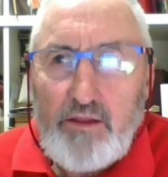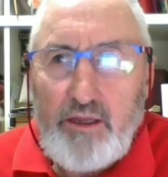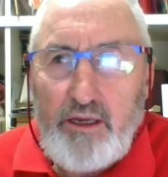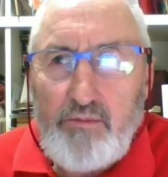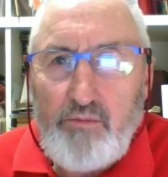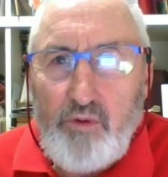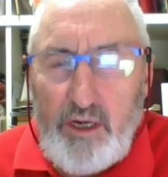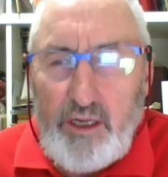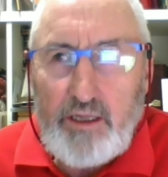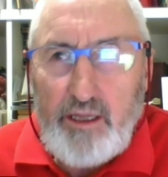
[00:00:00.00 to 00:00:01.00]

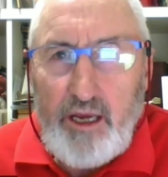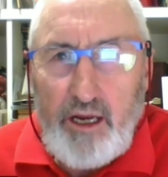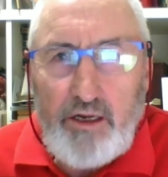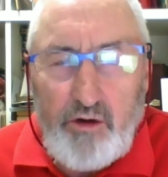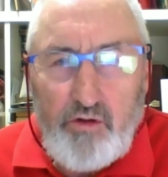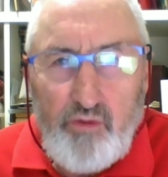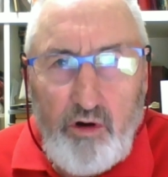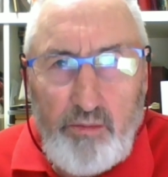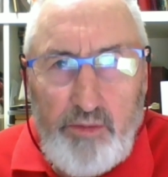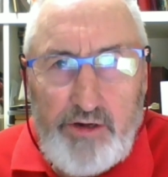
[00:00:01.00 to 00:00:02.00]
The only
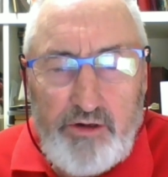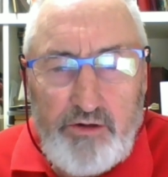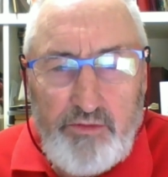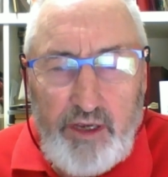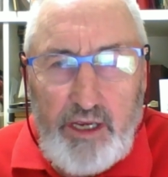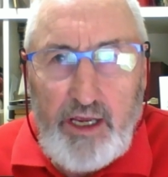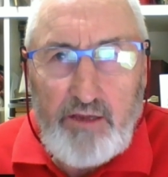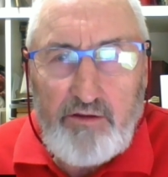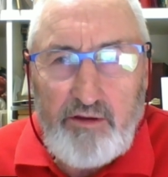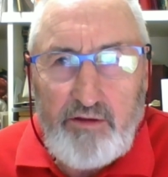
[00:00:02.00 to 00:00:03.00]
control measures for
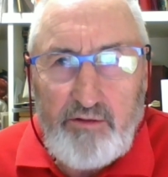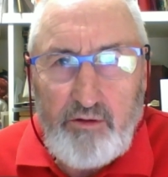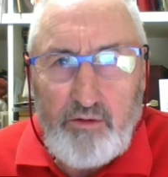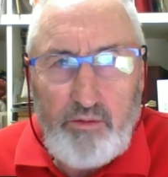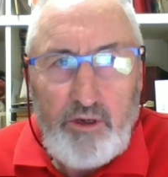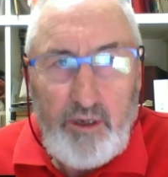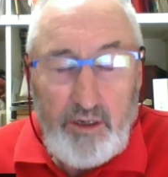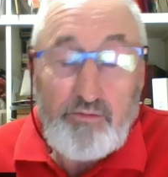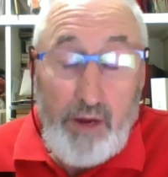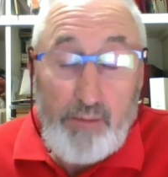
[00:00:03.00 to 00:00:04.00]
hares is
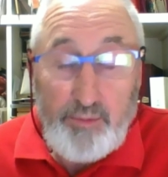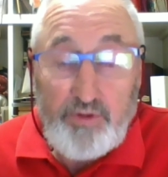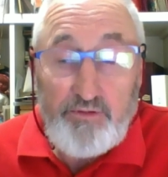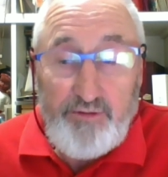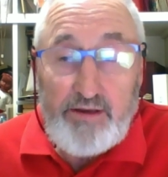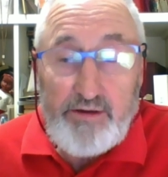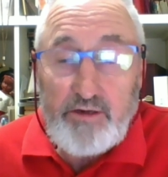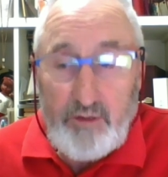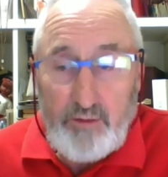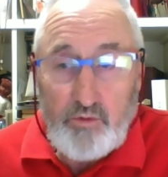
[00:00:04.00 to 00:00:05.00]
rabbit-proof
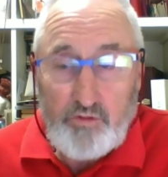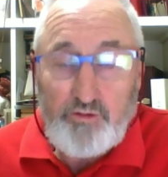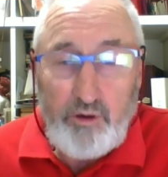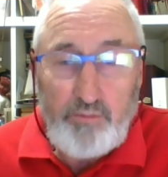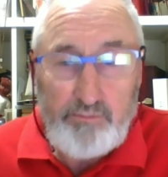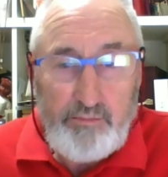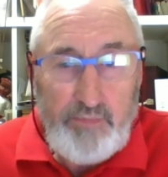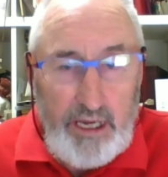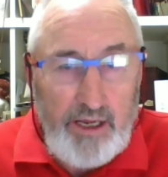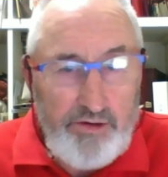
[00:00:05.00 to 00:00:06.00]
fencing that will stop
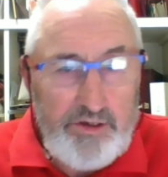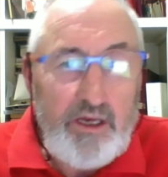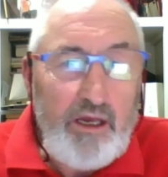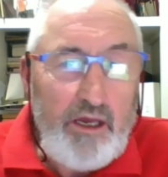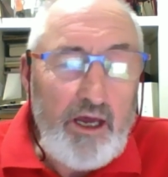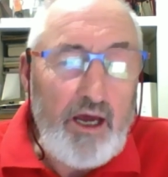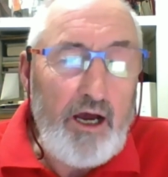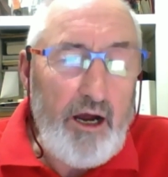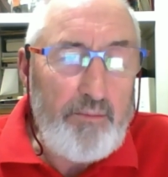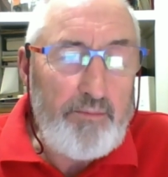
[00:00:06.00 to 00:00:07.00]
hares.
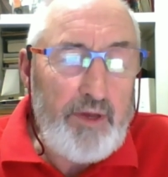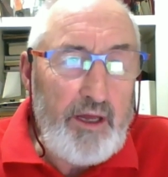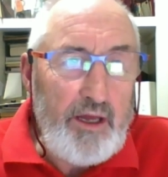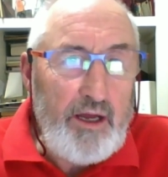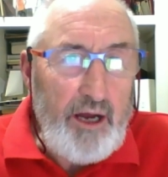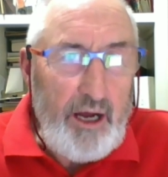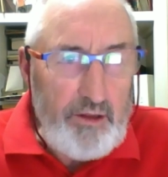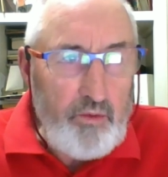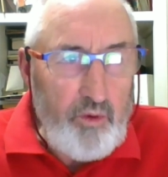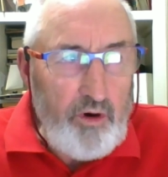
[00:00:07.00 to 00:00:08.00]

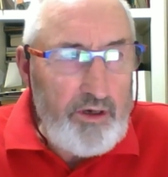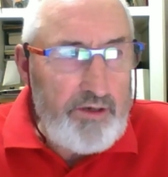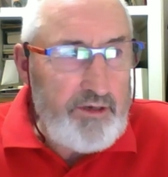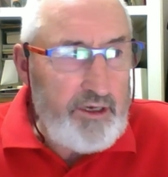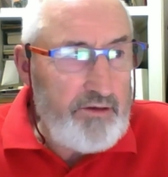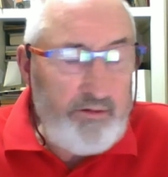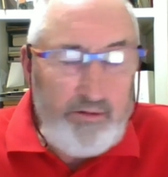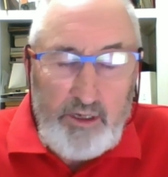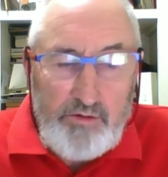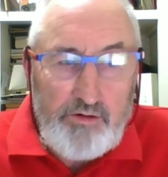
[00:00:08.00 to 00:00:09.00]
Otherwise, it's
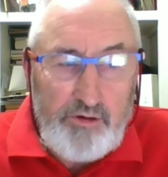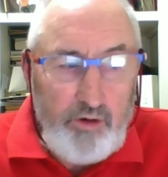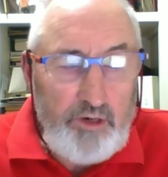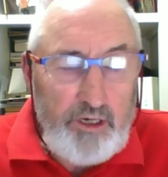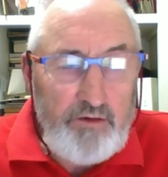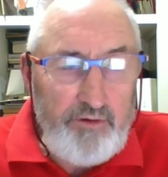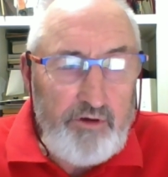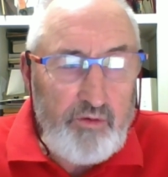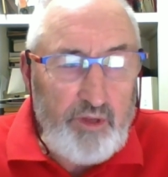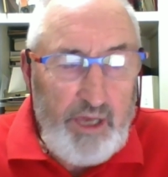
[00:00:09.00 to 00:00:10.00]
shoot
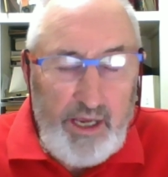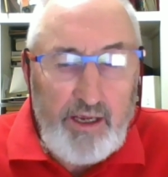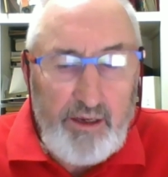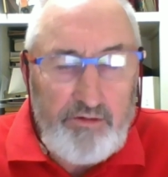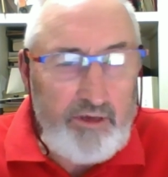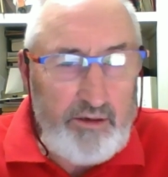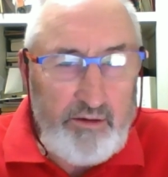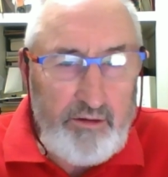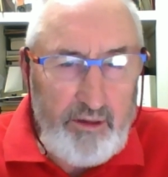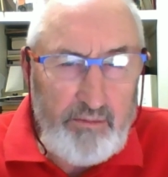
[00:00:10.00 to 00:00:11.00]
individual hairs.
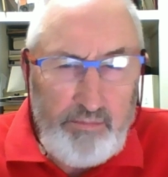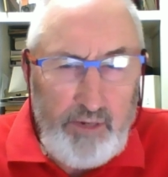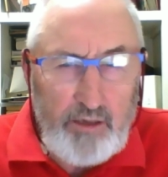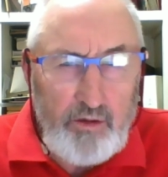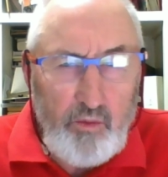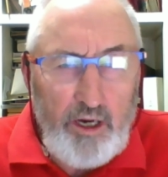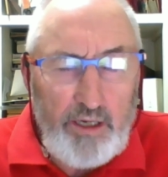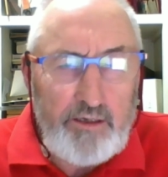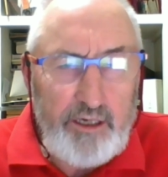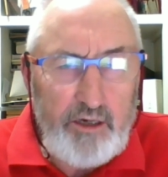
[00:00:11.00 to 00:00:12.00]
That's the only way
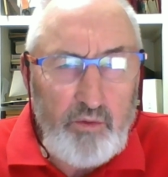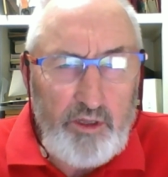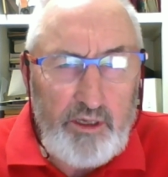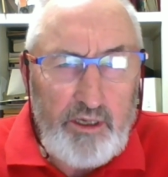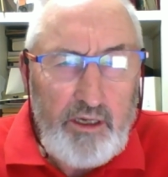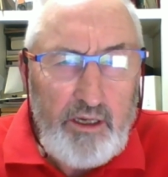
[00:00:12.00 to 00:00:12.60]
to deal with it.